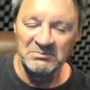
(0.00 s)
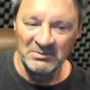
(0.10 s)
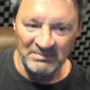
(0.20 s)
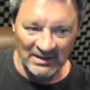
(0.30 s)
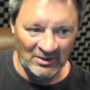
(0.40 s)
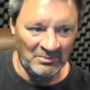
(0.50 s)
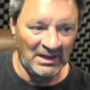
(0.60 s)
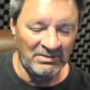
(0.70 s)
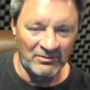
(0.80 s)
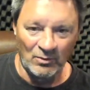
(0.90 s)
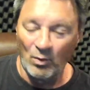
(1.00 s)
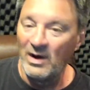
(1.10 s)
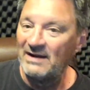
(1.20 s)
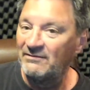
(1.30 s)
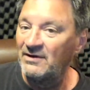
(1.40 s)
propel me through
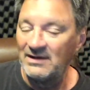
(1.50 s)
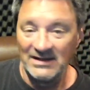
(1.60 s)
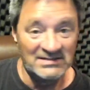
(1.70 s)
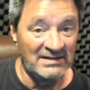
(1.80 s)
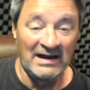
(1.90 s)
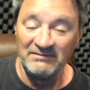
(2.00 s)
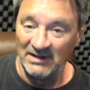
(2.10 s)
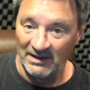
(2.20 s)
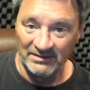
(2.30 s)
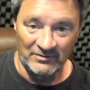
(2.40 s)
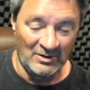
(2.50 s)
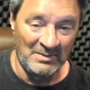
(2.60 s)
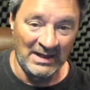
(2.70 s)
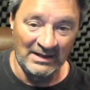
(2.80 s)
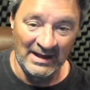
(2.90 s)
whatever it is that I've done throughout
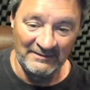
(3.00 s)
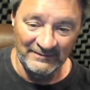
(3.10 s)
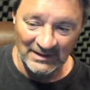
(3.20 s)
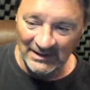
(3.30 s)
my life.